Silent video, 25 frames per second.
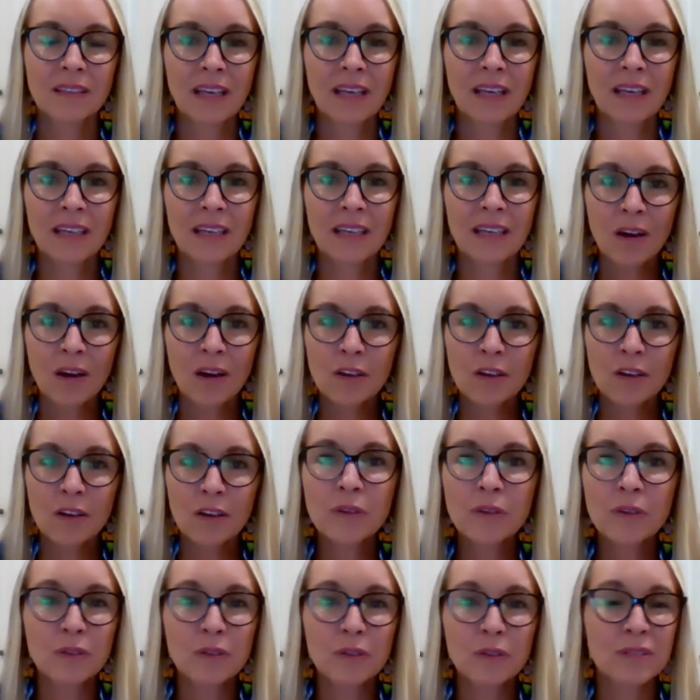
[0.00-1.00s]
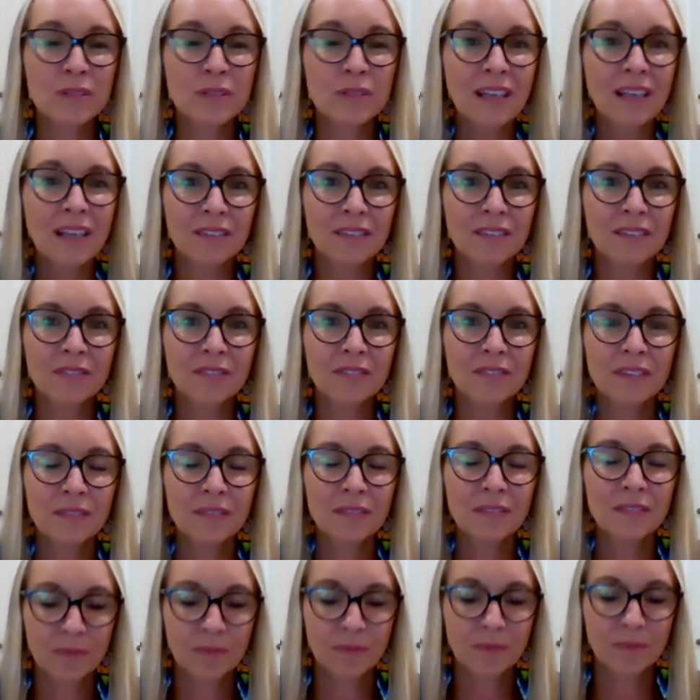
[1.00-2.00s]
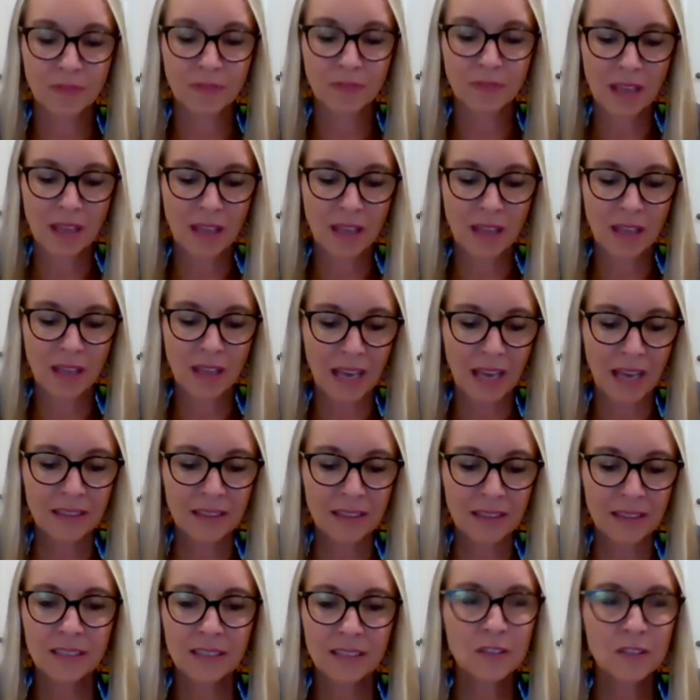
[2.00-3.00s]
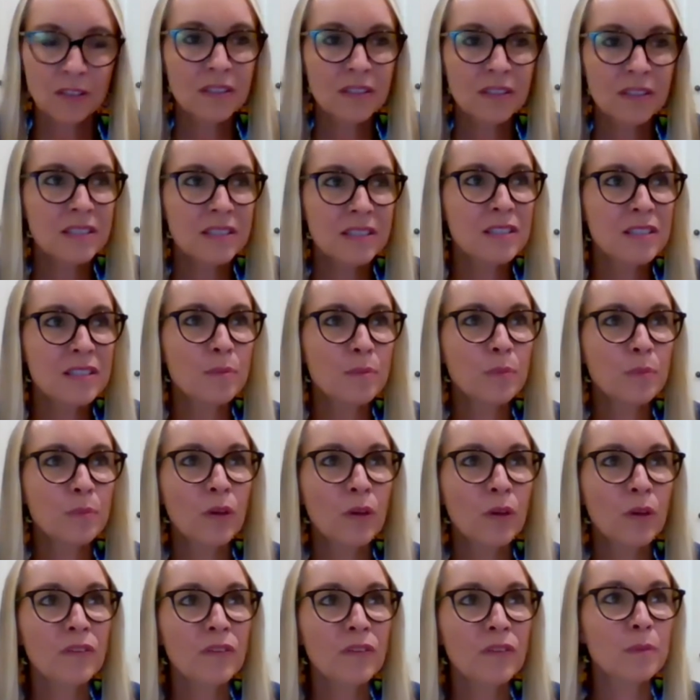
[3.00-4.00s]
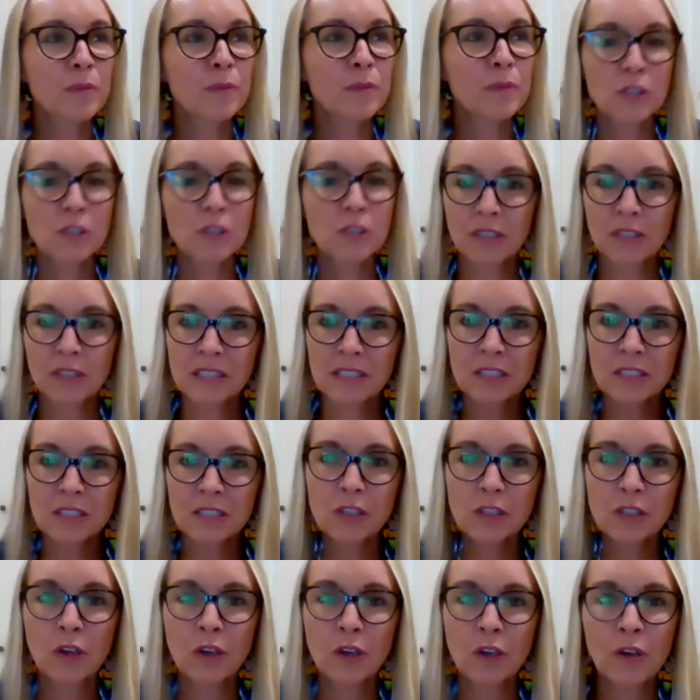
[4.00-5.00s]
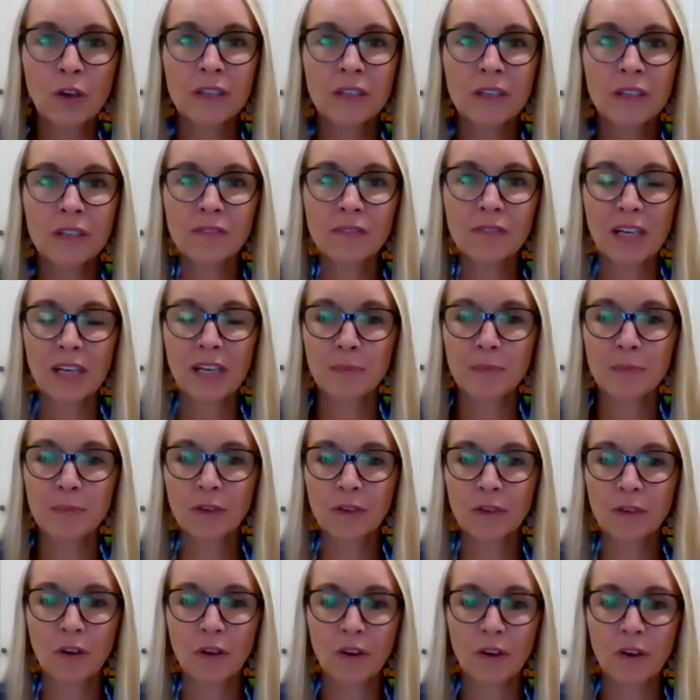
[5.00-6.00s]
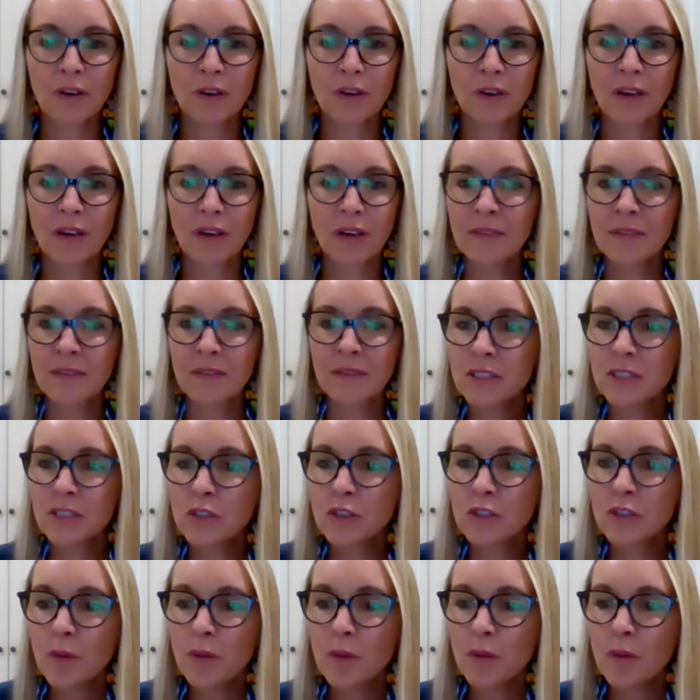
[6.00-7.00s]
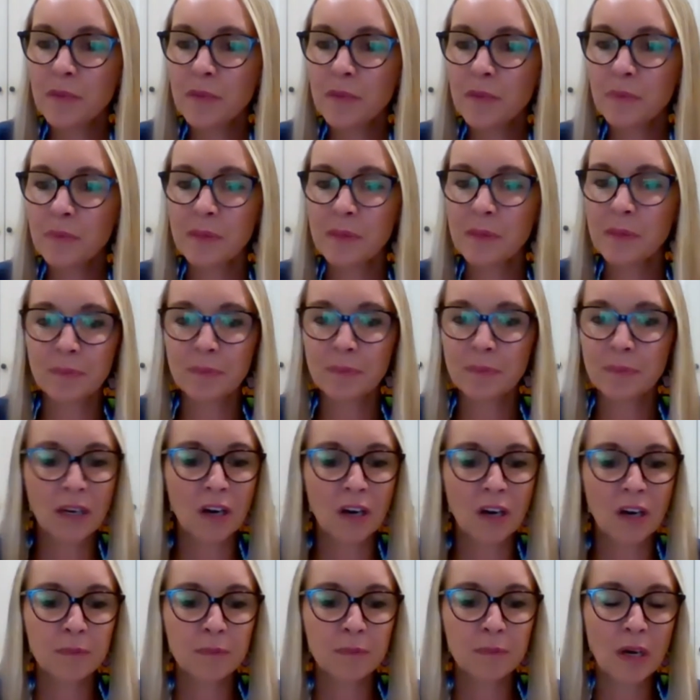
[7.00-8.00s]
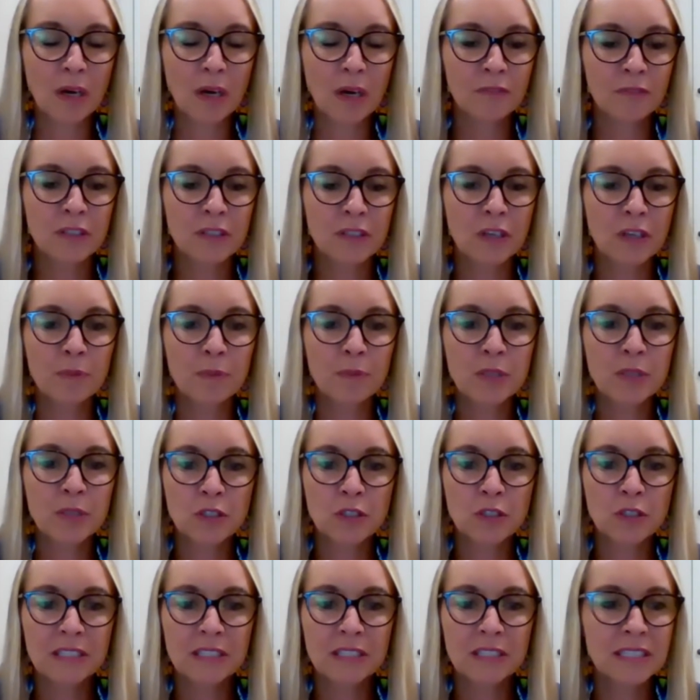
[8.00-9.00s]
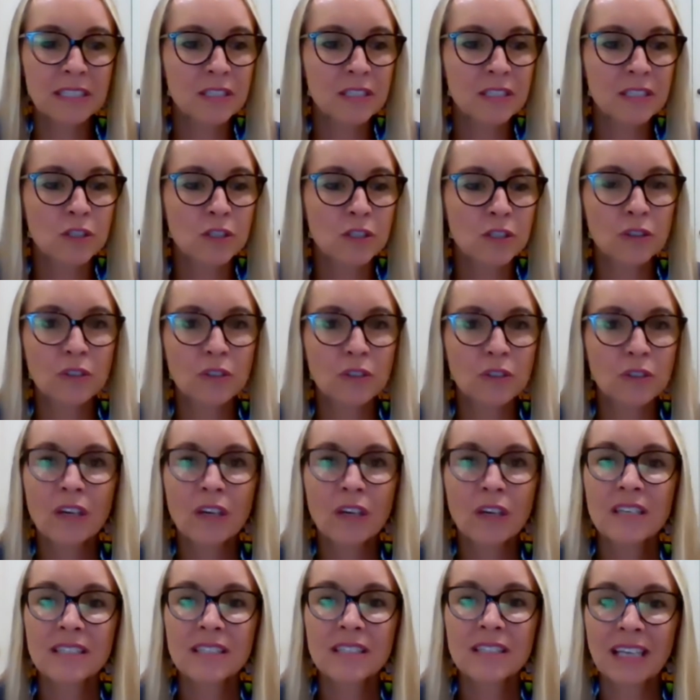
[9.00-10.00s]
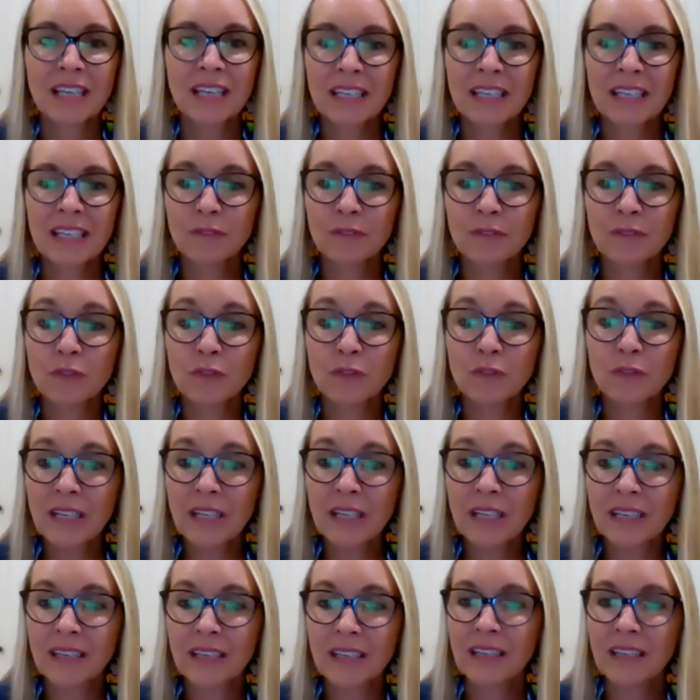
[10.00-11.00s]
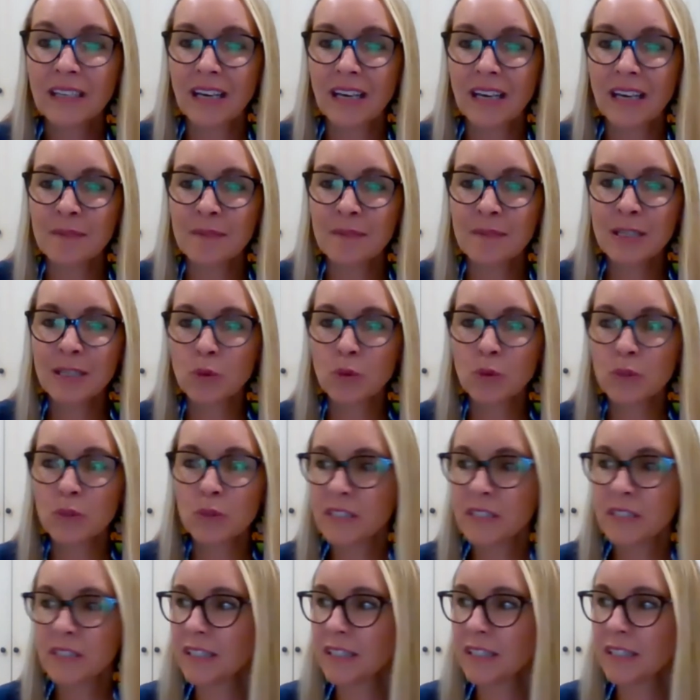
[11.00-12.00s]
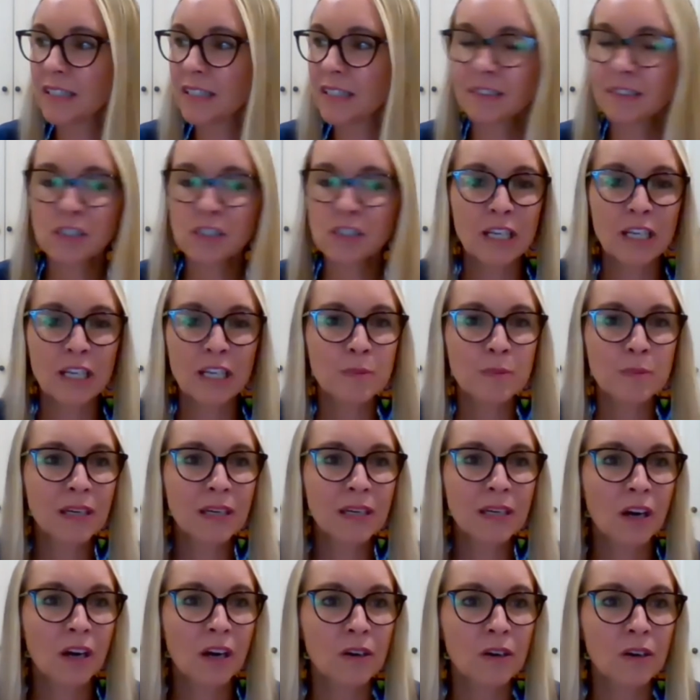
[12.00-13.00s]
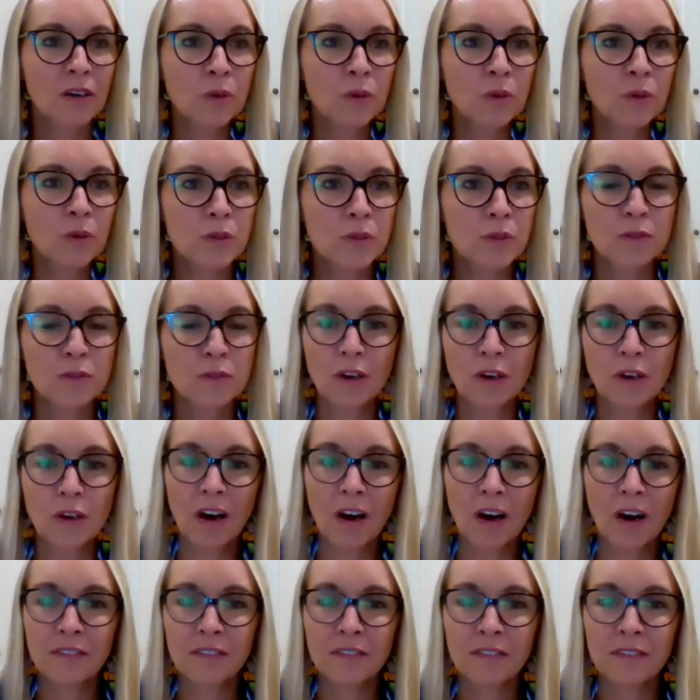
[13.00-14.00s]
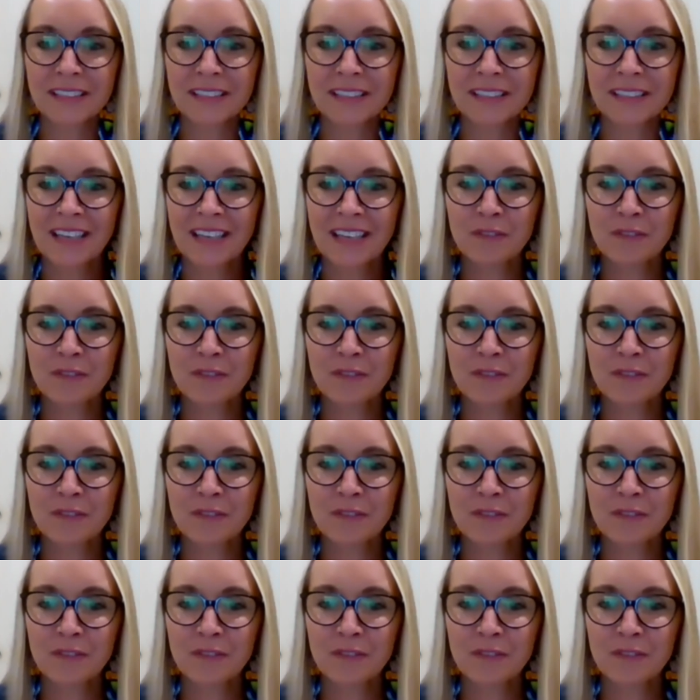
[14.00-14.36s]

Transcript: And how are you with yourself? And then, this is the perfect opportunity to learn, develop, and grow. I've seen so many people being offered opportunities to study for free. My daughter did a little Shakespeare course through Harvard